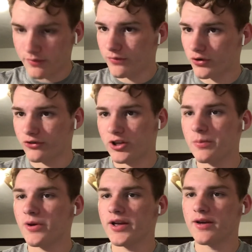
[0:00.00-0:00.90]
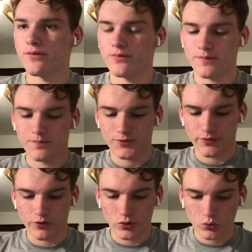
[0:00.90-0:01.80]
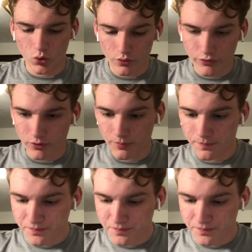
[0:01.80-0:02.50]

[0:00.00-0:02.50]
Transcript: For example, I have the first quote from